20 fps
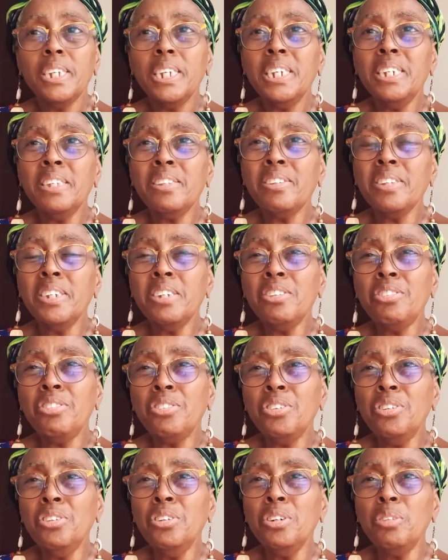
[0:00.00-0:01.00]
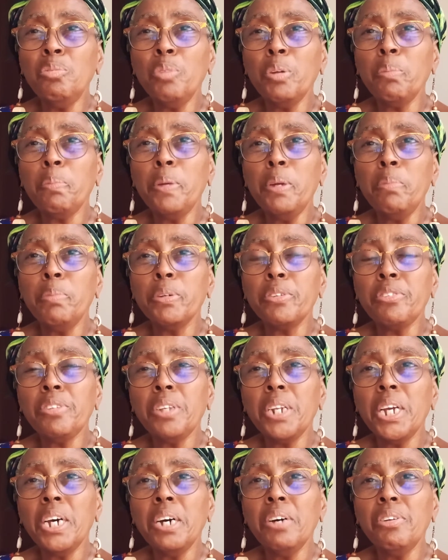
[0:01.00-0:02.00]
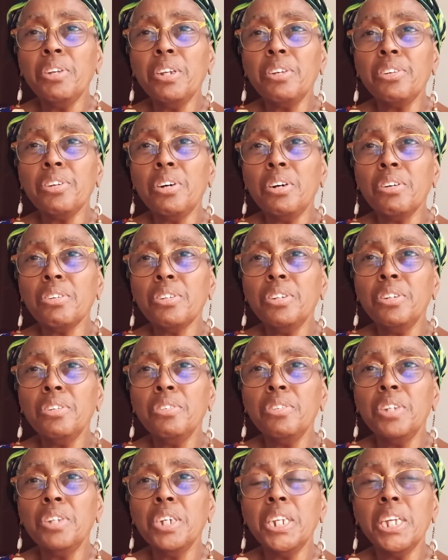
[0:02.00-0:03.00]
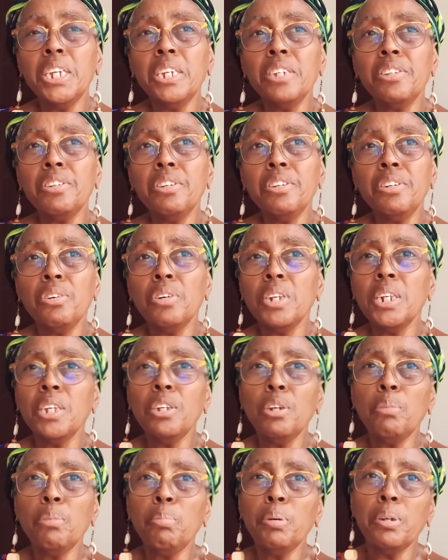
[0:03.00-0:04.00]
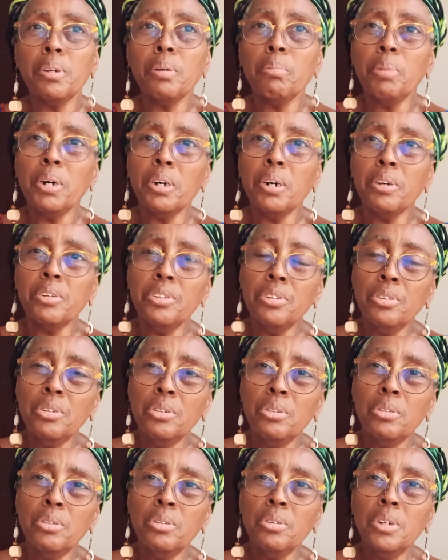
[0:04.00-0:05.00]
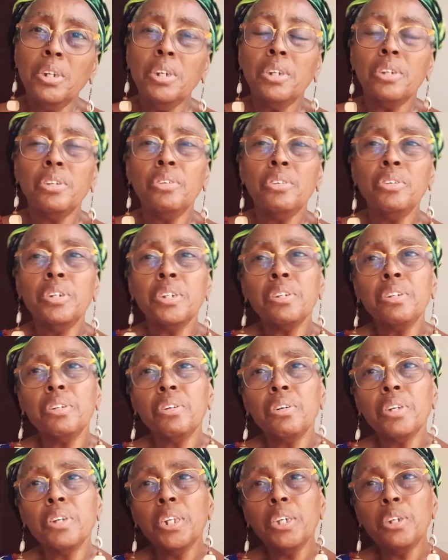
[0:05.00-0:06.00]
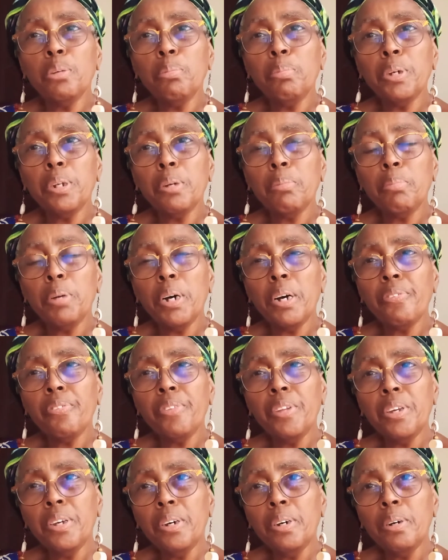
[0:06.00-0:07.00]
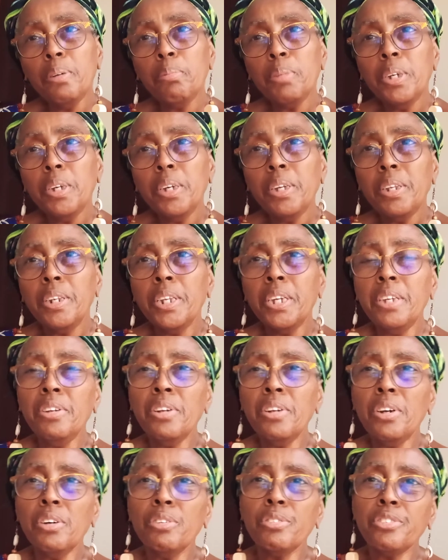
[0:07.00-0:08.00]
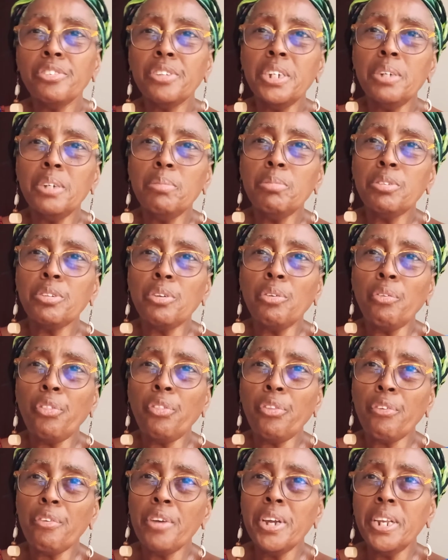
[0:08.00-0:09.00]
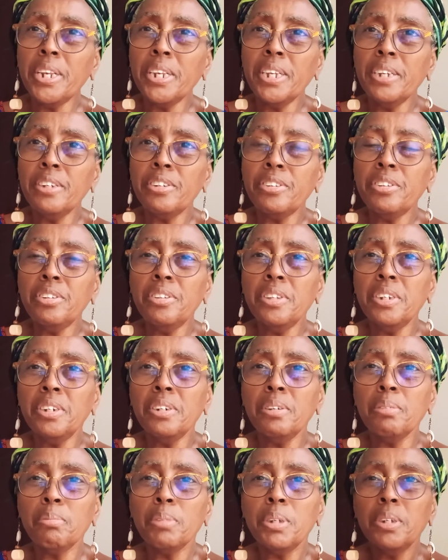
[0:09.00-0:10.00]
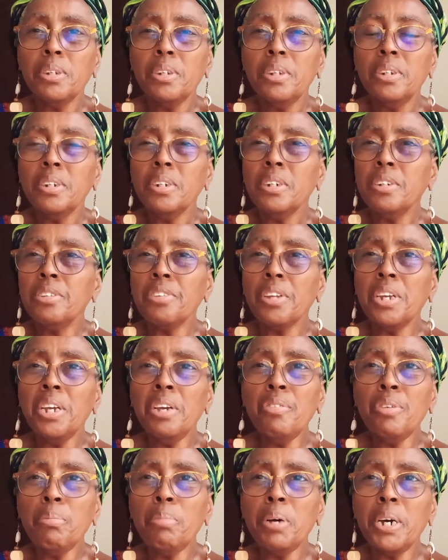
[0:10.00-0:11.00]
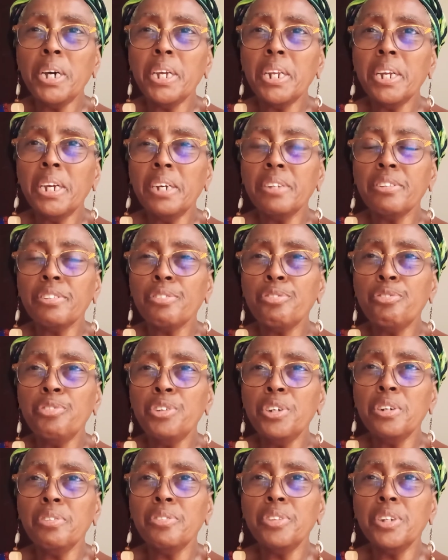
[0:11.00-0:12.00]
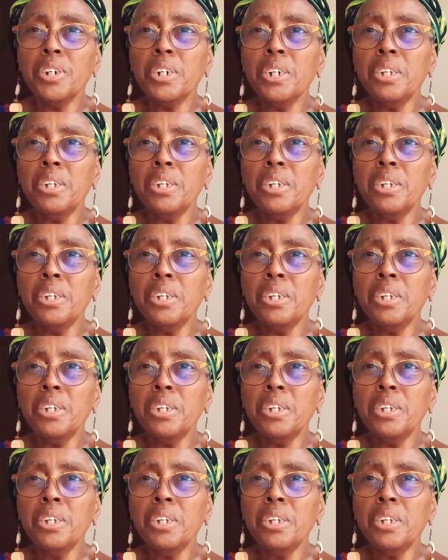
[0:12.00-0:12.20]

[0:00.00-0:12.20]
It's good when people sit down and talk to you. Then they get to know a little bit about you. You get to know a little bit about them. Then you don't seem so threatening to them. Because everybody has a fear of the